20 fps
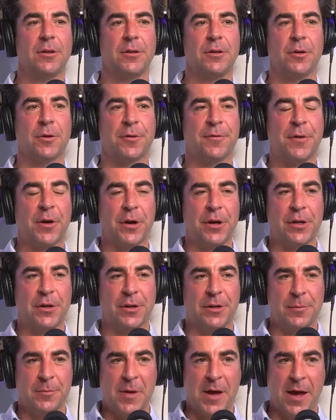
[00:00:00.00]
You're very
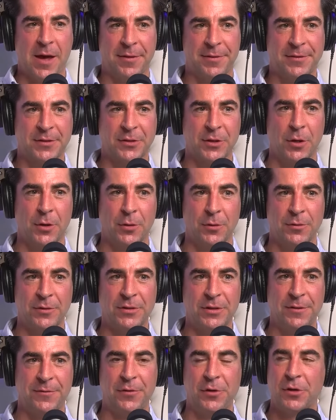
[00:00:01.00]
good at math, so
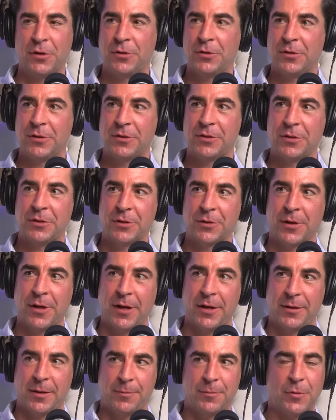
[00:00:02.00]
see if you can do this in your
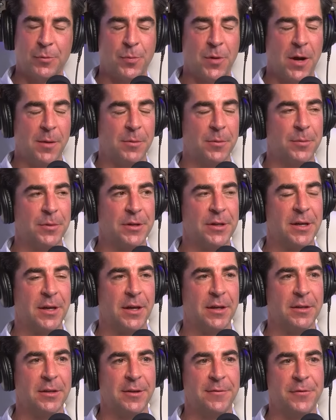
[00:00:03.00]
head. You probably
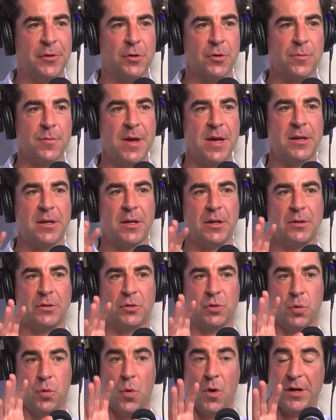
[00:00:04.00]
can. If you're
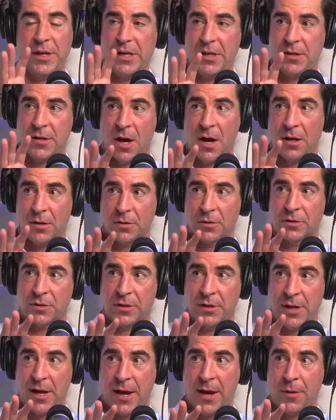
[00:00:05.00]
making
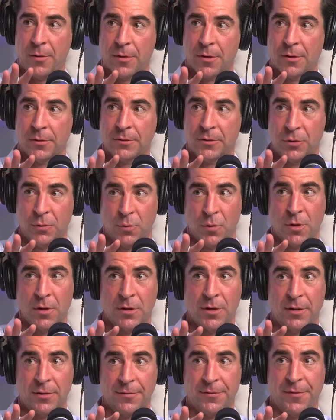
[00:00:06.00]
$20 an hour to
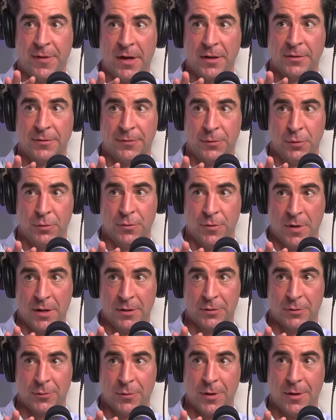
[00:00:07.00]
work at a fast food
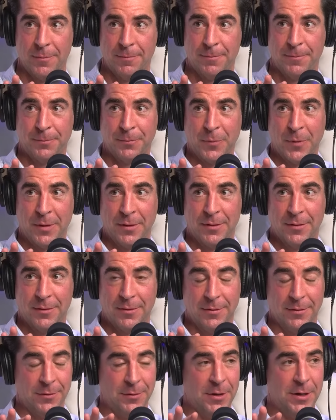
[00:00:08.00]
restaurant,
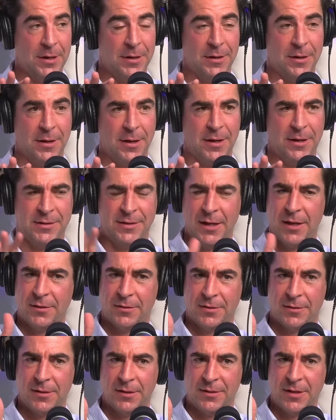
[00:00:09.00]
all right, is
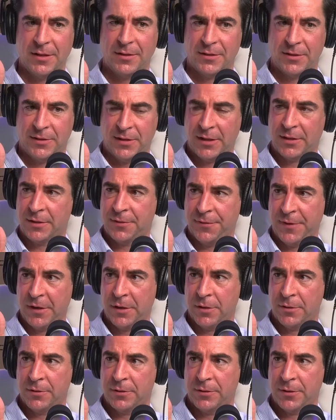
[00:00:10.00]
that six
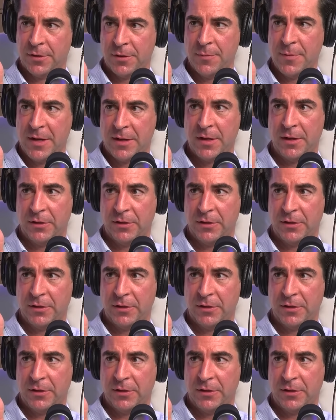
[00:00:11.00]
figures? Are you making